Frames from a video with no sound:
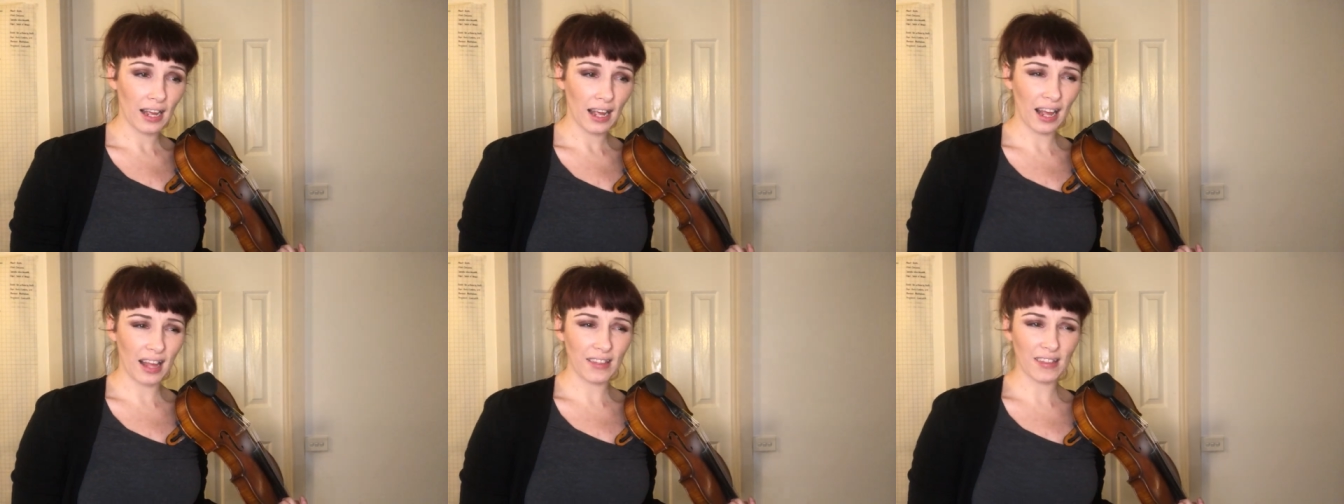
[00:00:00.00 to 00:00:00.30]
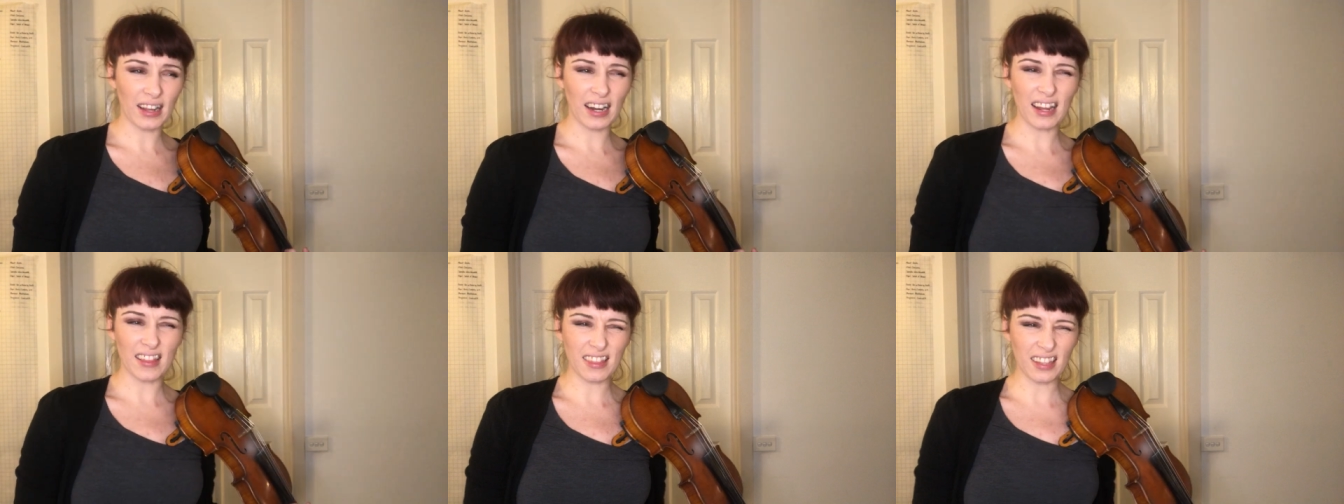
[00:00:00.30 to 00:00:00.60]

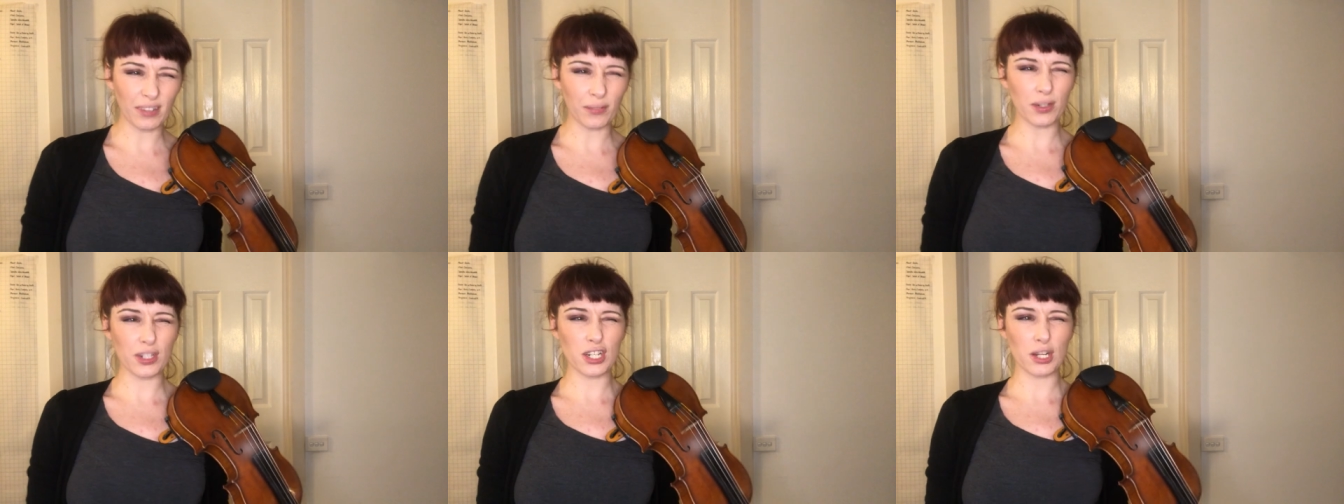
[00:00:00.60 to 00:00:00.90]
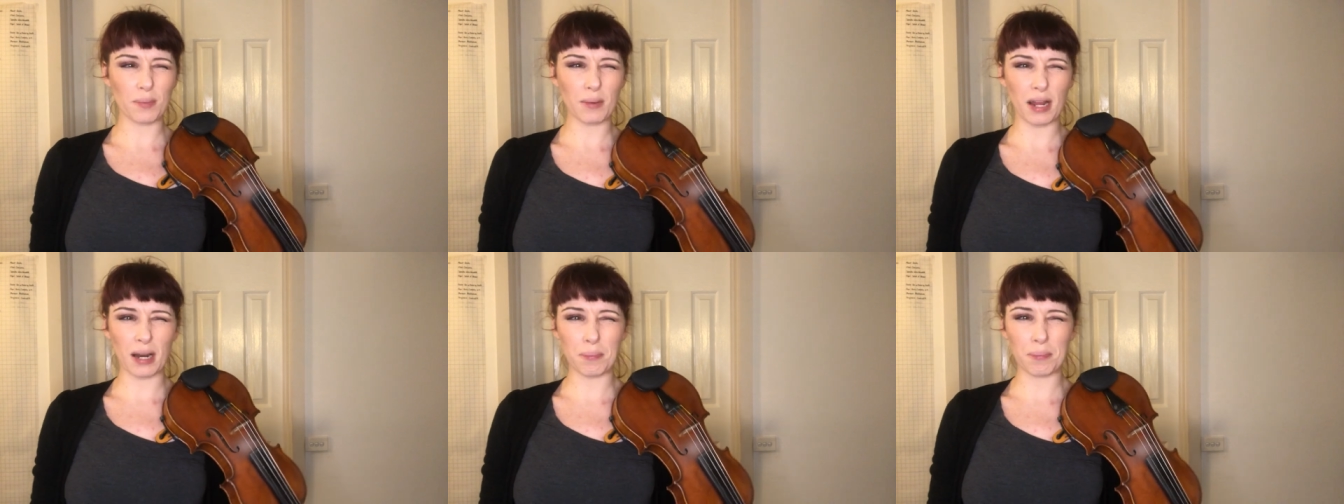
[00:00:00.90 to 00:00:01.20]
and then I think we
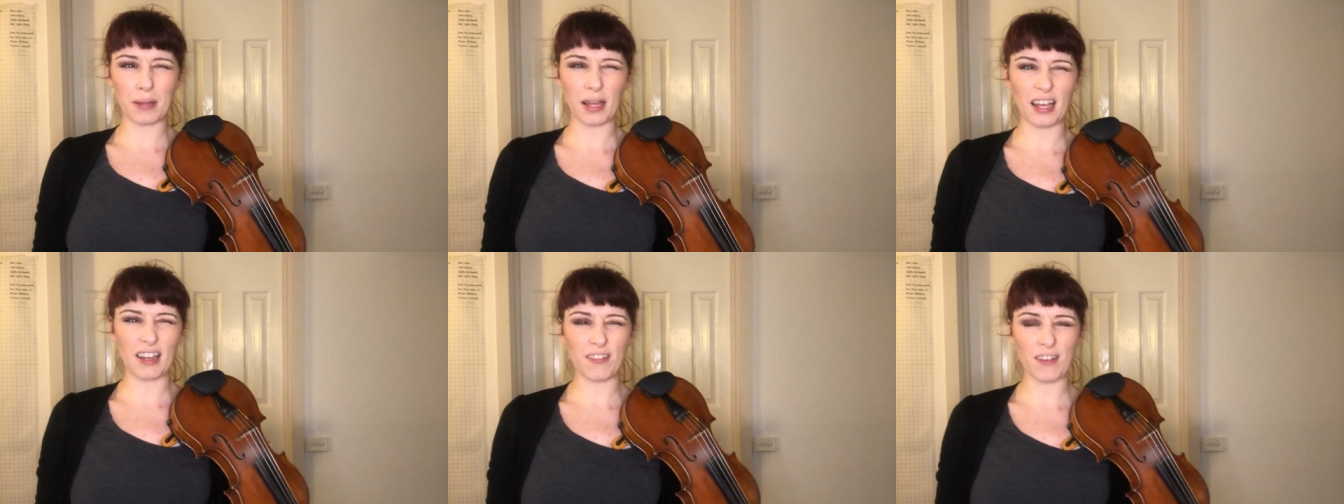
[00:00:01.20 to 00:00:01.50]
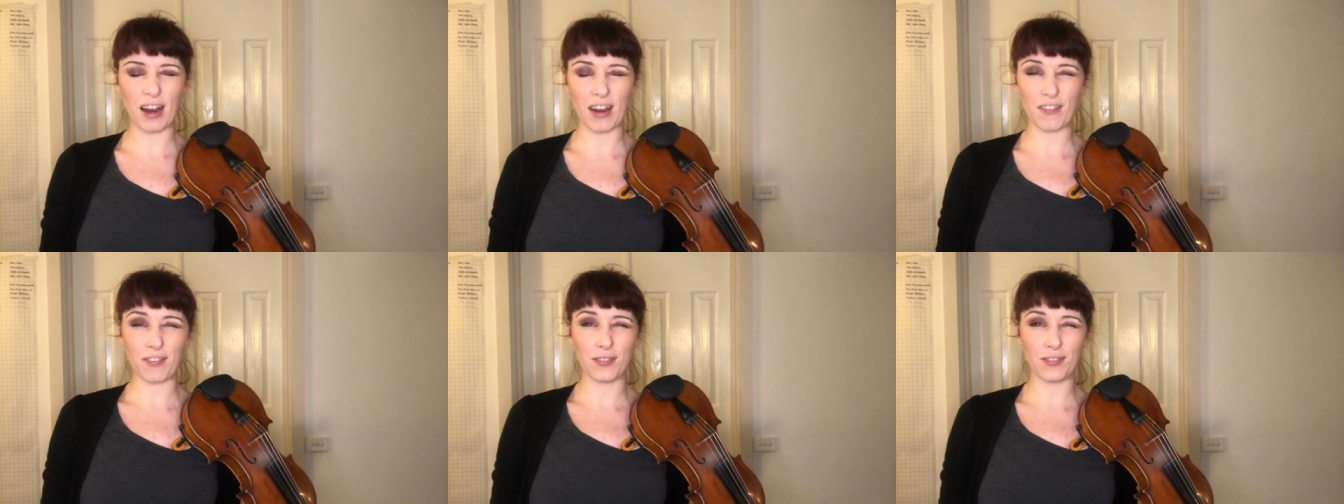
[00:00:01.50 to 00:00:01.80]
should be able to play
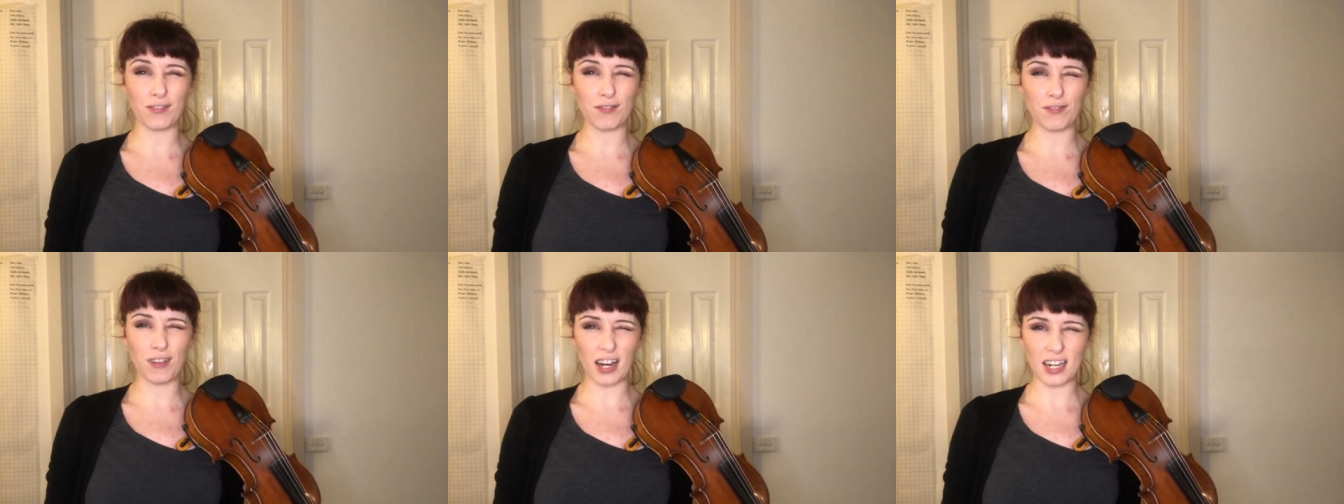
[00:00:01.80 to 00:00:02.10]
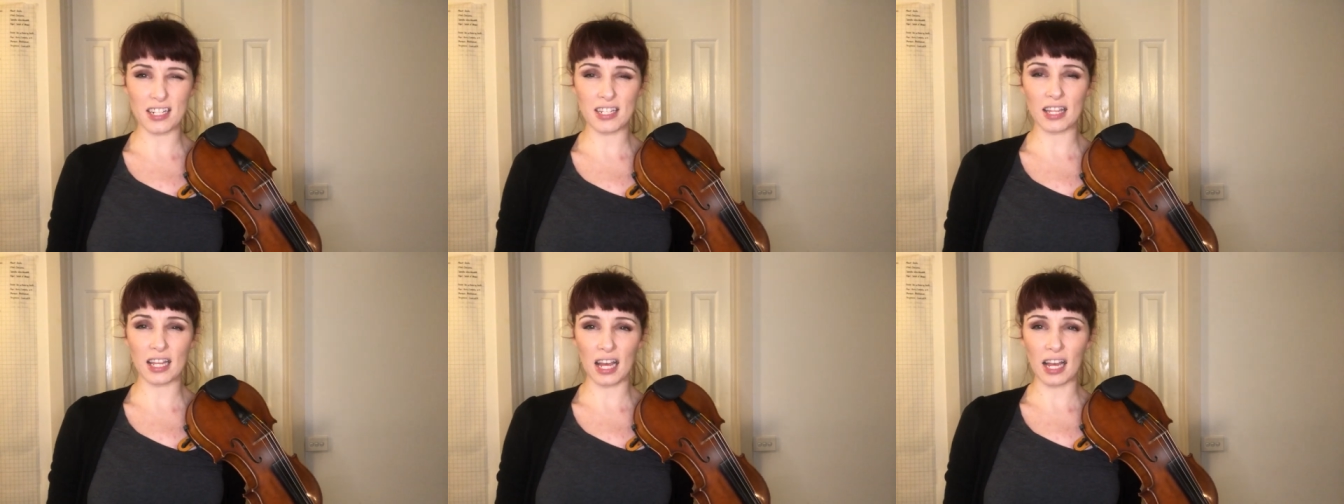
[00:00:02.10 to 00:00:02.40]

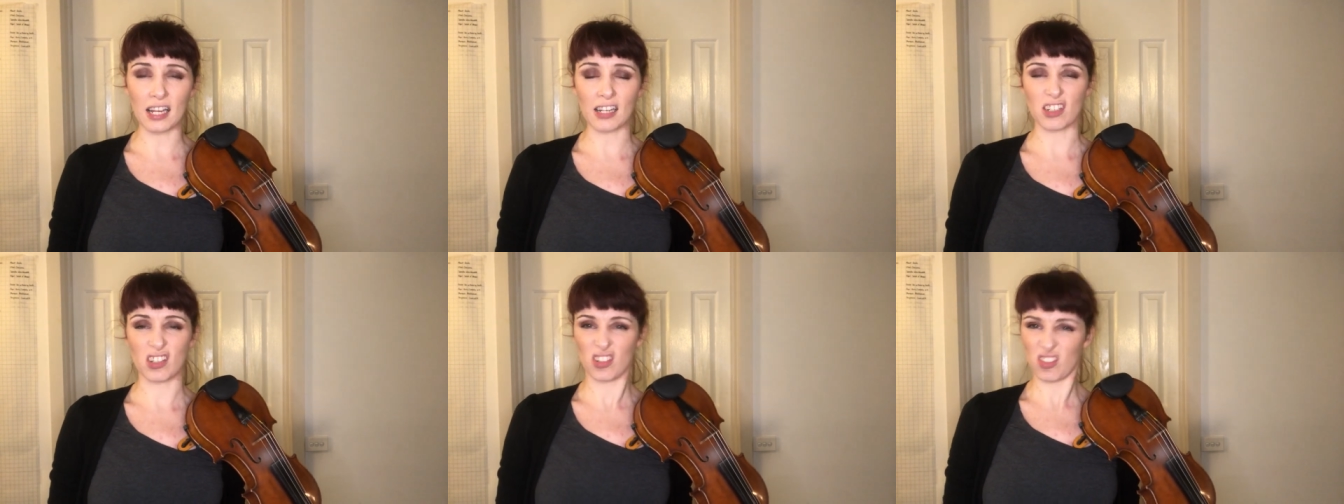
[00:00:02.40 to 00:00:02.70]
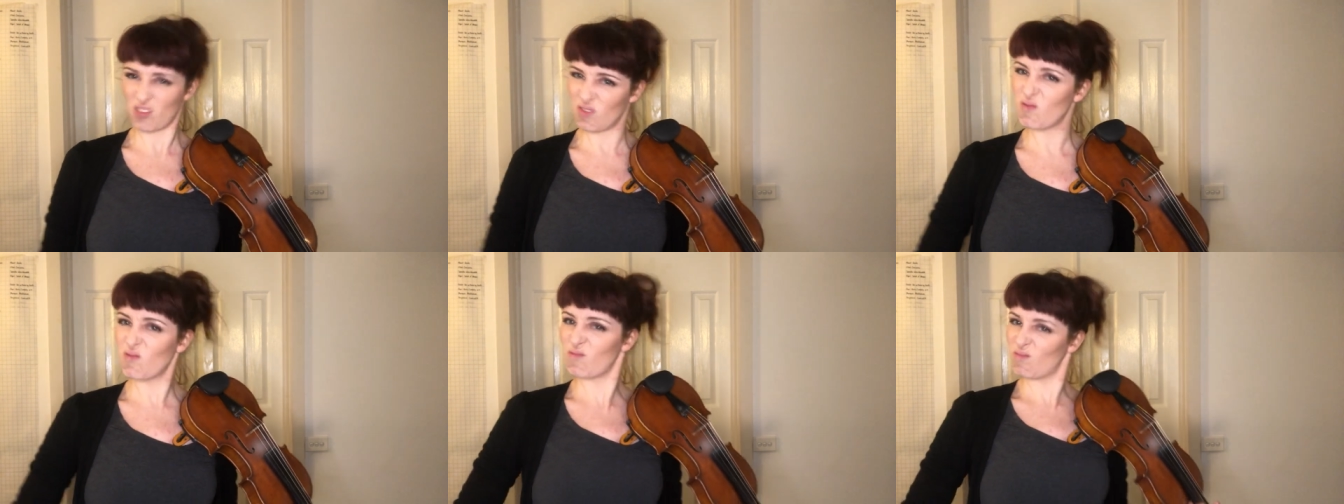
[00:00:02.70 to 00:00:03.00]
right to the end.
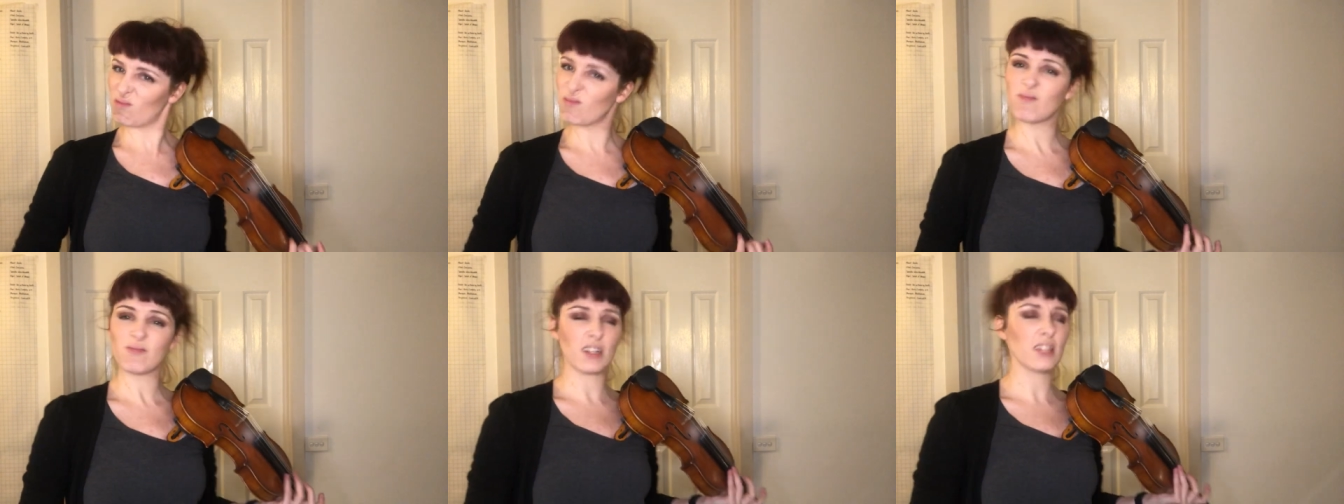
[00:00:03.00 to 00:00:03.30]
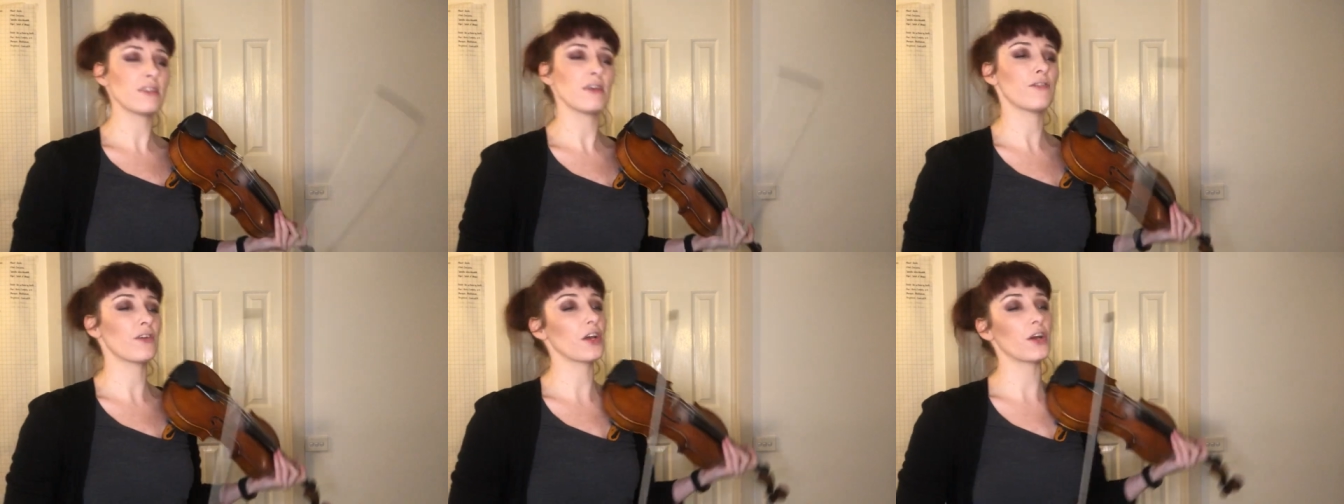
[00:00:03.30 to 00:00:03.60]

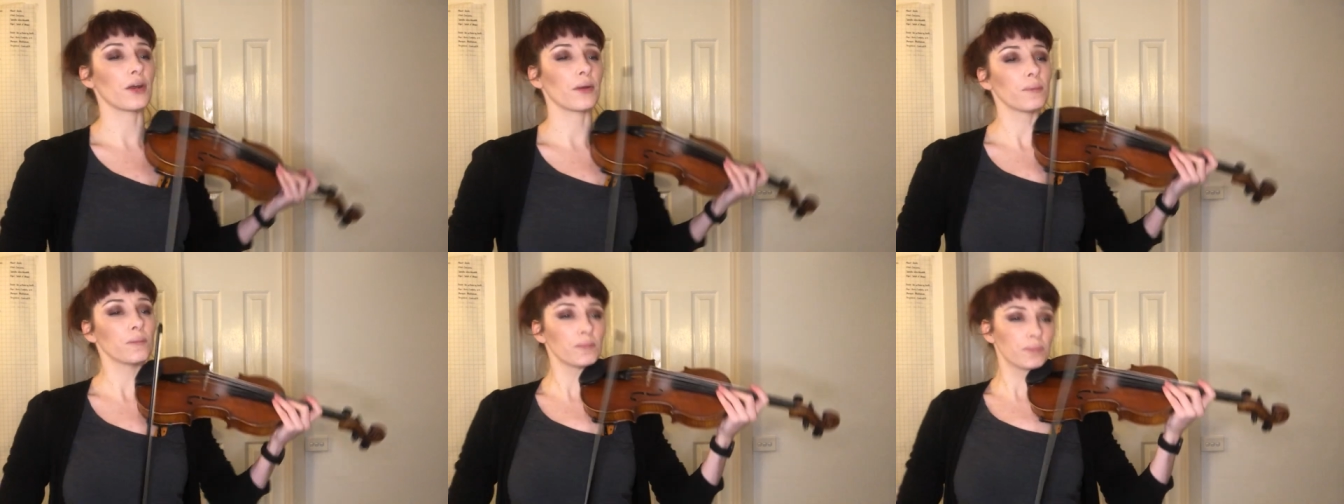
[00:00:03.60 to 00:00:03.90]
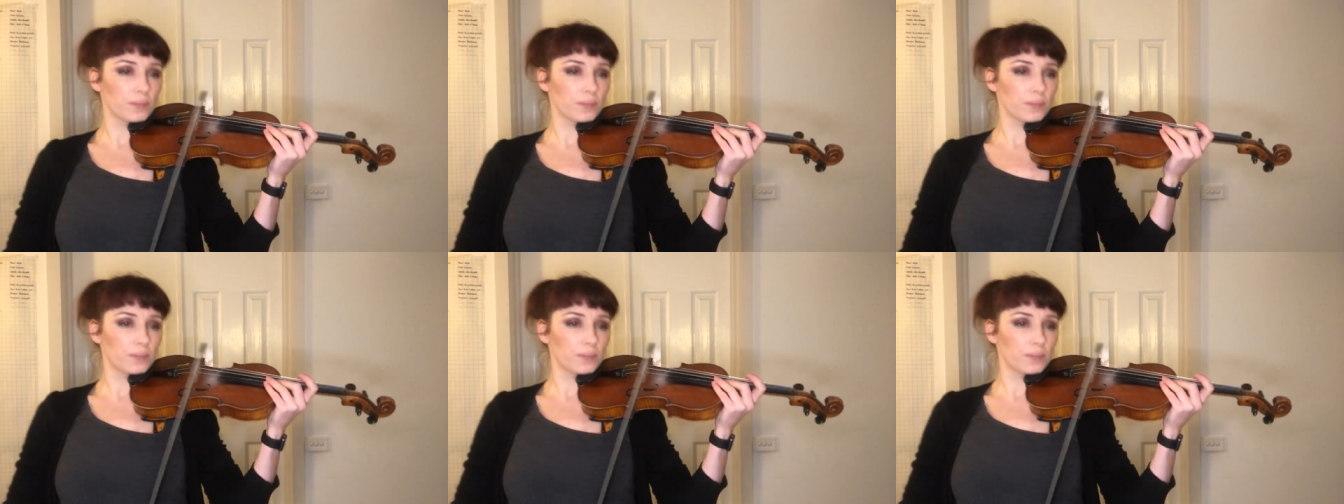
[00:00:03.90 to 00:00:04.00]
Let's have a go.